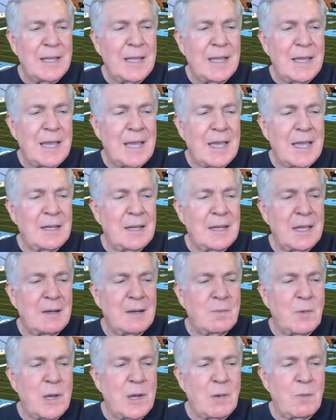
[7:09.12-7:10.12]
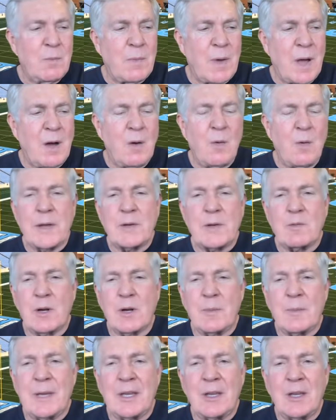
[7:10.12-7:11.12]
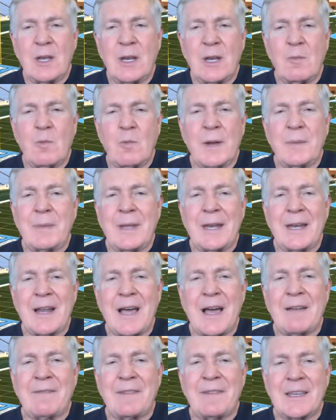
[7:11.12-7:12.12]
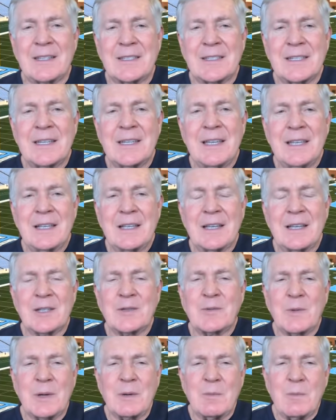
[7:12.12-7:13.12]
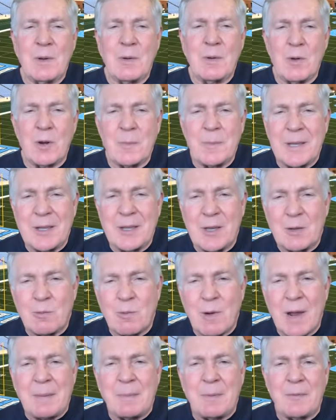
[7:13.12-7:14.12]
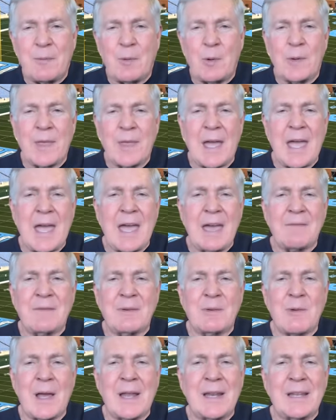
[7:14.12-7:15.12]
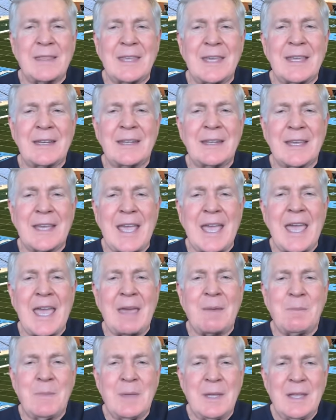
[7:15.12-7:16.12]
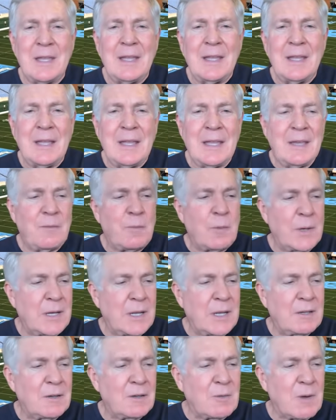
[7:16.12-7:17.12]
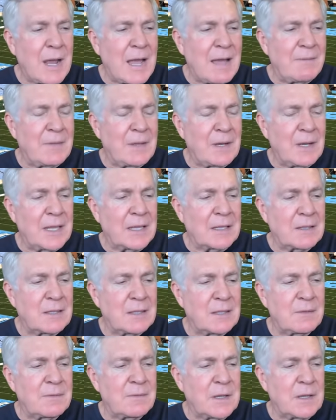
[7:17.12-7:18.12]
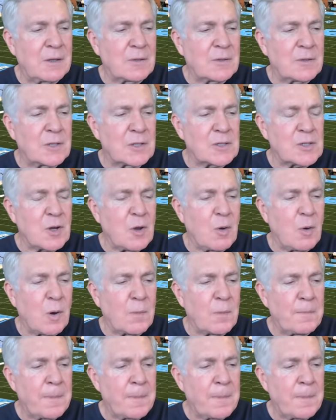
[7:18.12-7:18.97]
And, and we always want to be good in one minute offense because we, we want to be good right before the half and right at the end of the game if we need to drive the length of the field to score.